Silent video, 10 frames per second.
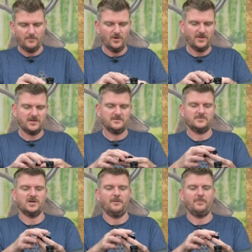put the
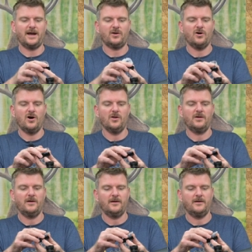top back on,
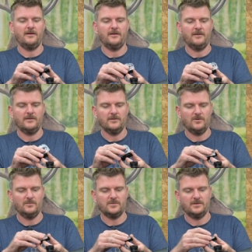
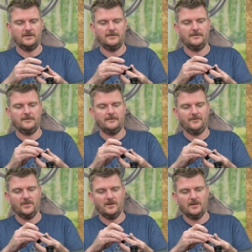Oop
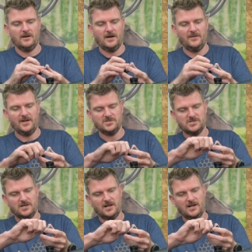and then
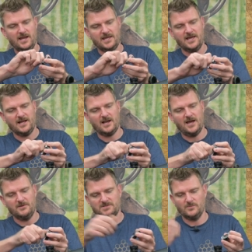just click it
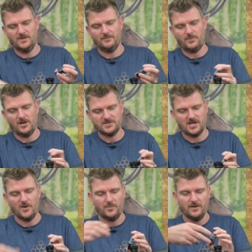closed and with the bolt
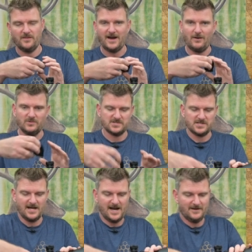open that will
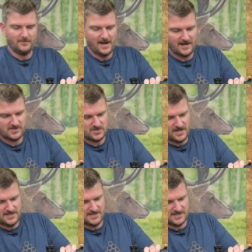slide back
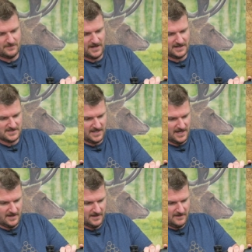straight into the
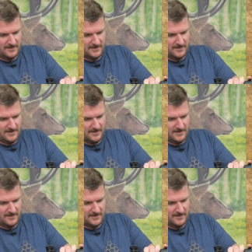magazine